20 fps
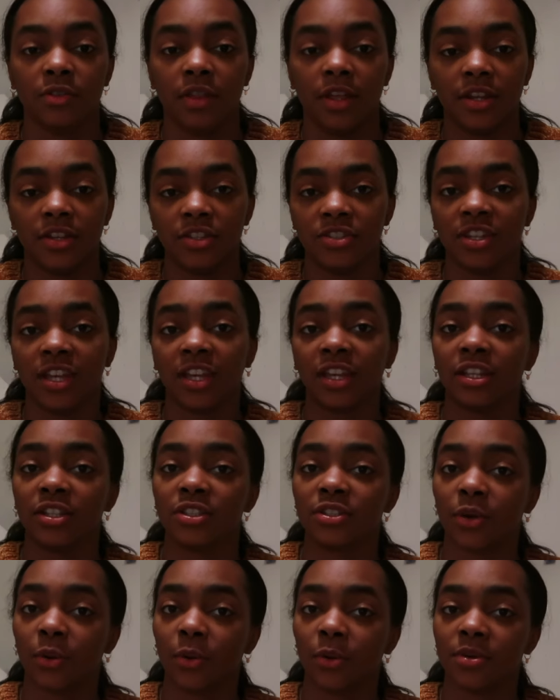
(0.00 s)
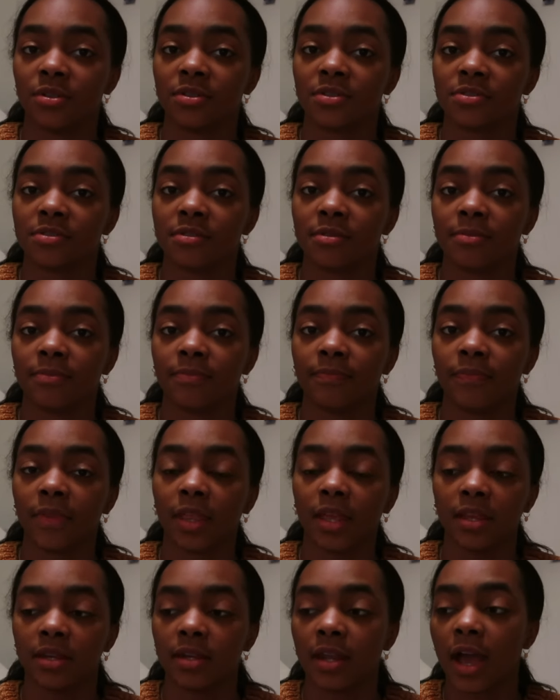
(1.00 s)
let it take its course.
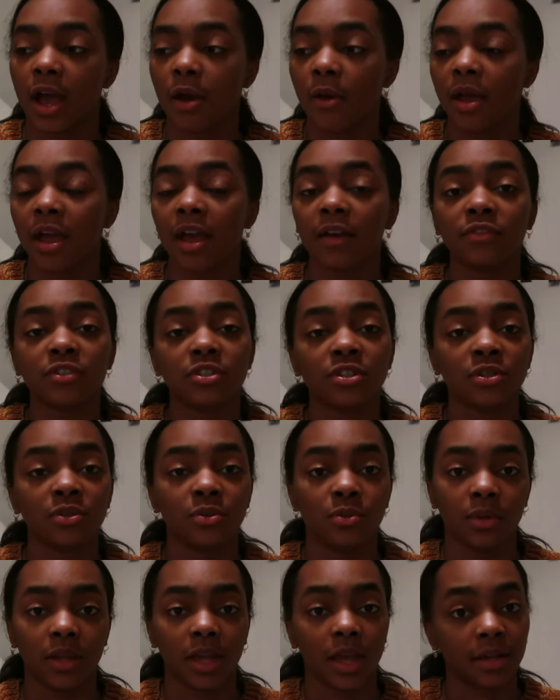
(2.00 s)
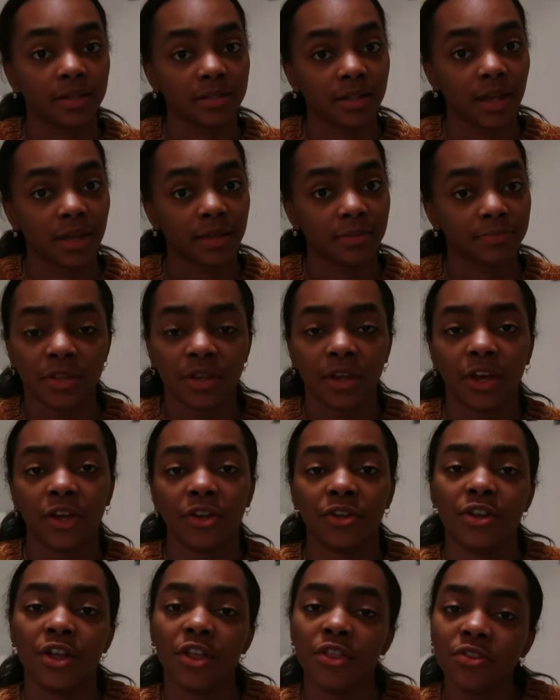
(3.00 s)
And now I have 2 cacti.
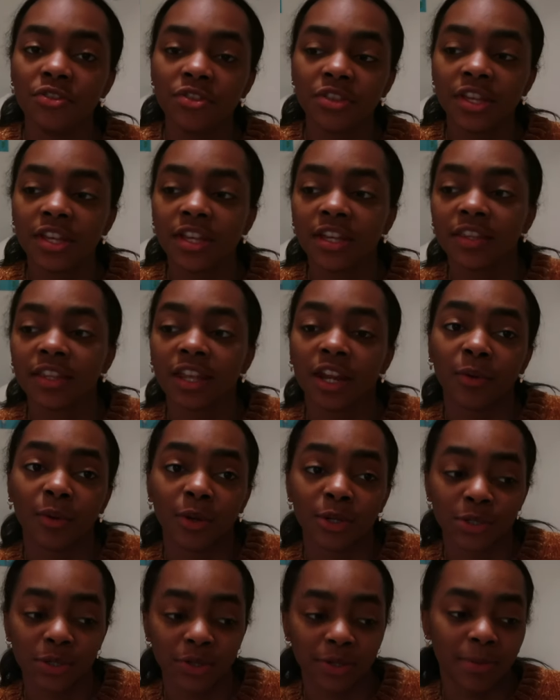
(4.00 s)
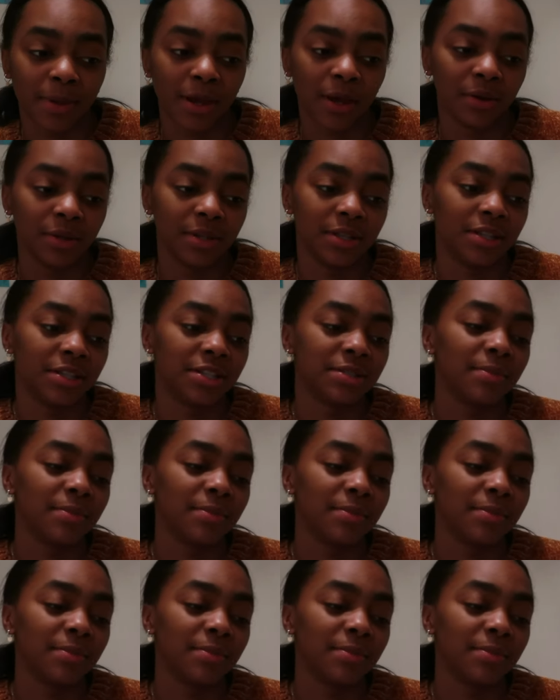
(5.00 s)
Another thing that I want to talk about is